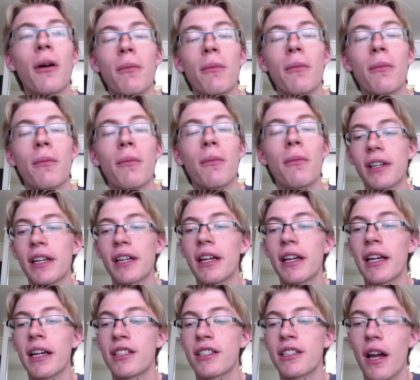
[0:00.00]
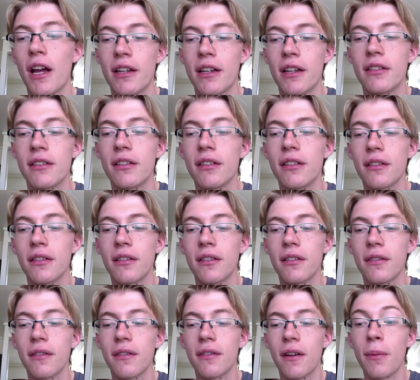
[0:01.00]
really, really excited.
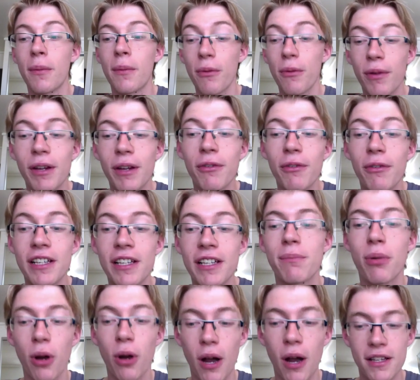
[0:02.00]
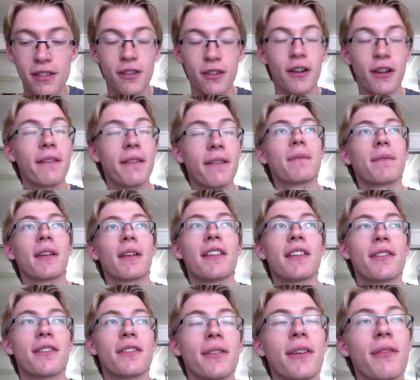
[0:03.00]
I'll be really, really surprised. Sorry,
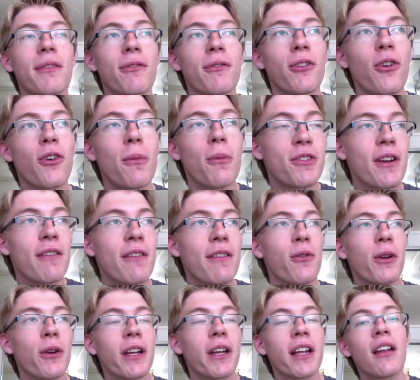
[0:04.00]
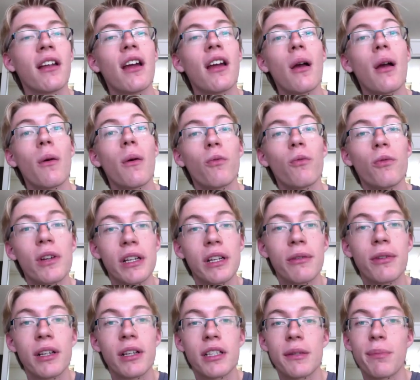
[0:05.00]
that's caught my train of thought again.
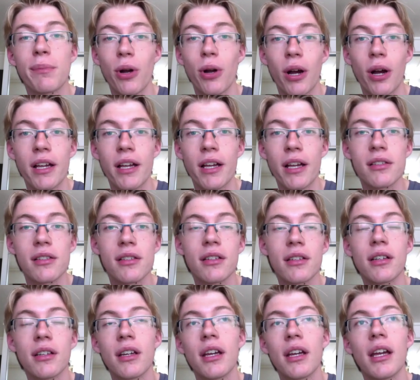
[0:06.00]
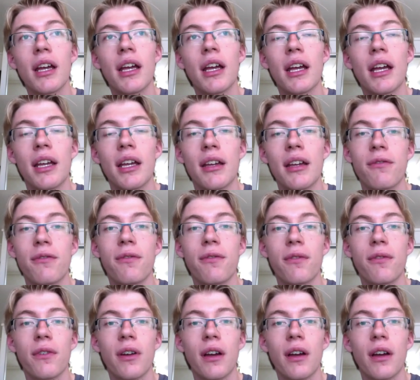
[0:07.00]
Really, really surprised if